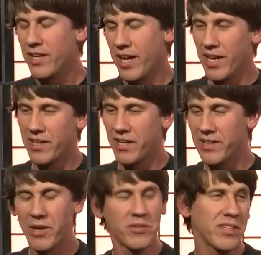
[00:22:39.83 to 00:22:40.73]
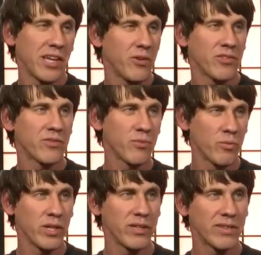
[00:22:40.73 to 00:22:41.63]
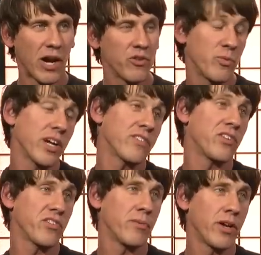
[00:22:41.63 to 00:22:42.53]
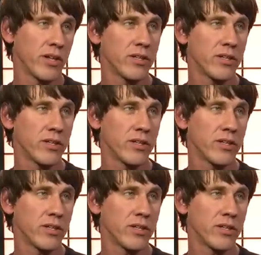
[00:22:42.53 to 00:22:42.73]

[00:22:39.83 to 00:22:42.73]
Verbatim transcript: And uh, that was it. That was when we that was when we got serious about it.